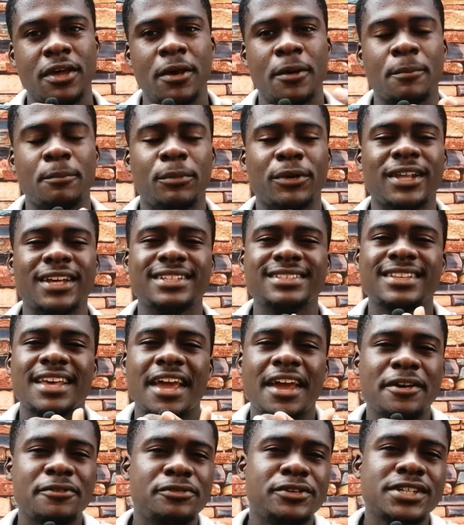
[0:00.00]
But then
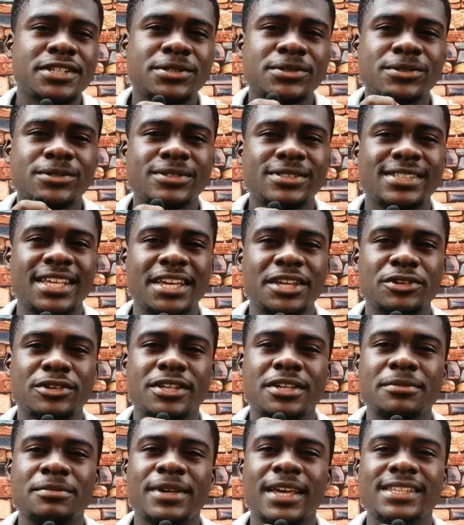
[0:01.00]
every single day, you
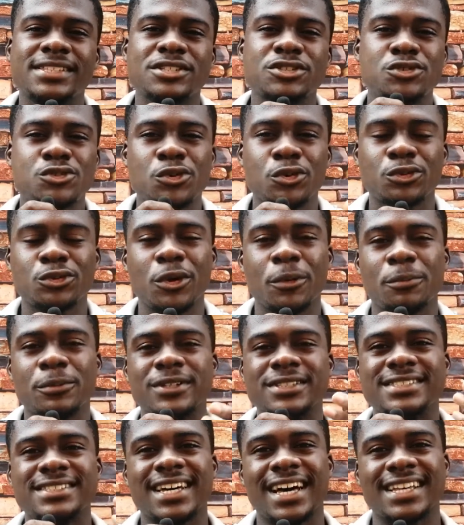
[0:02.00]
keep getting choked up
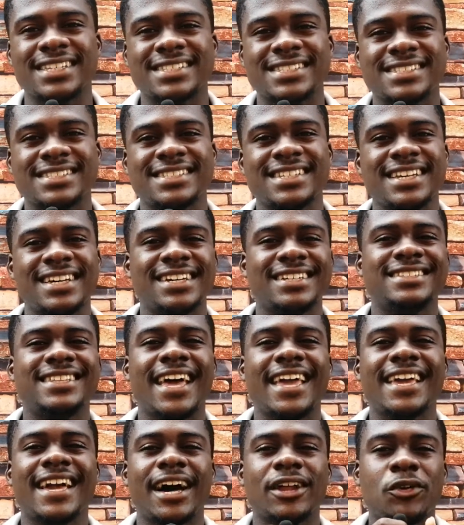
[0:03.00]
with tasks that
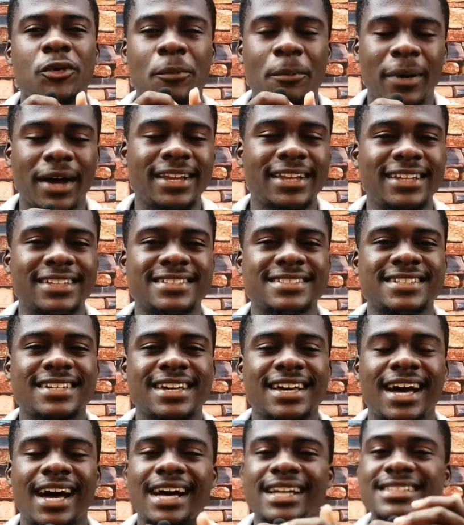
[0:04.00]
you cannot manage
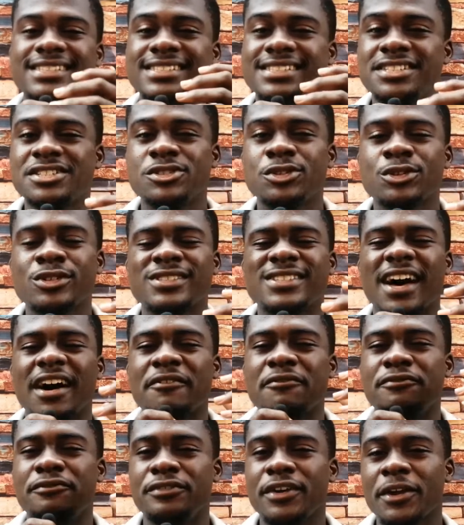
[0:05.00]
and decisions that
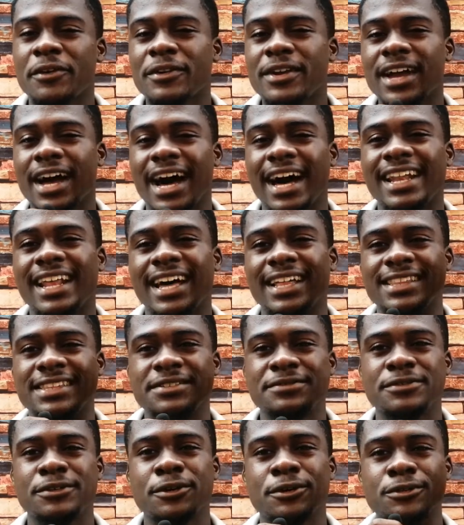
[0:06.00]
are very hard and
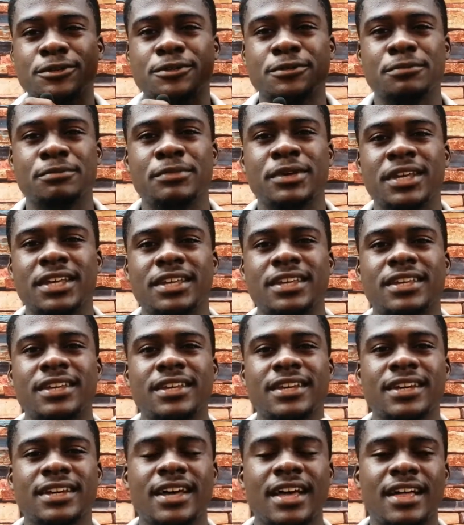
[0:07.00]
difficult to make.
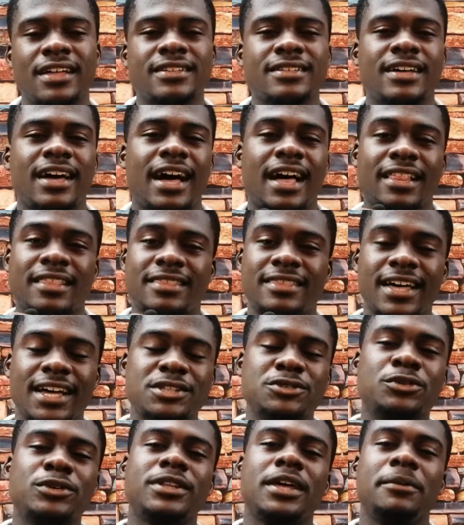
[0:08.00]
And that's
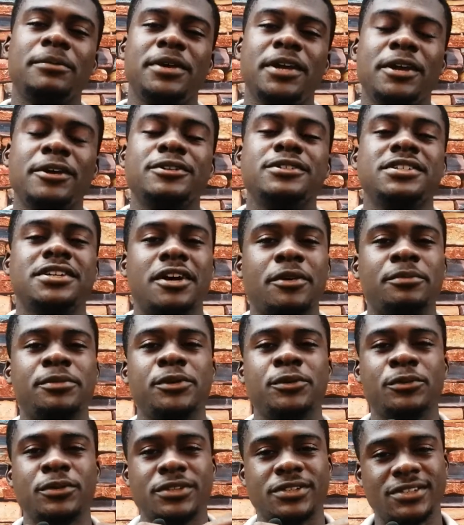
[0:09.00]
what I'm here to help
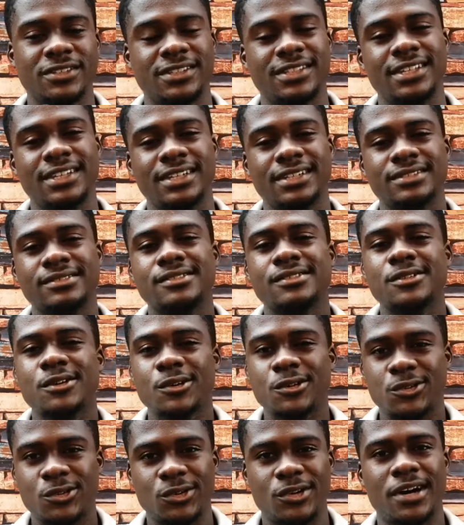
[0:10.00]
you with today.
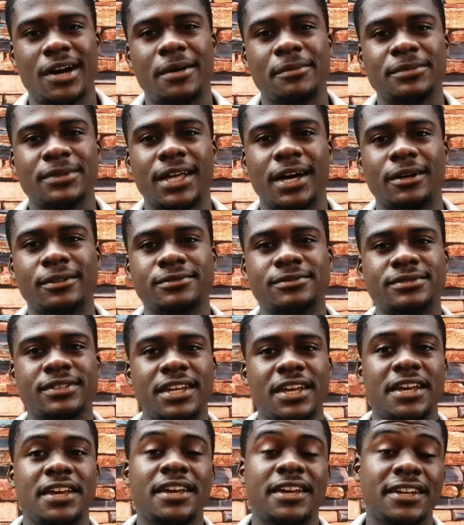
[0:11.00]
So calm down.
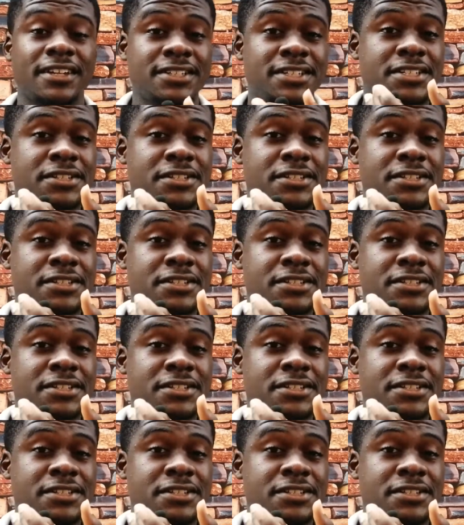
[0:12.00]
In this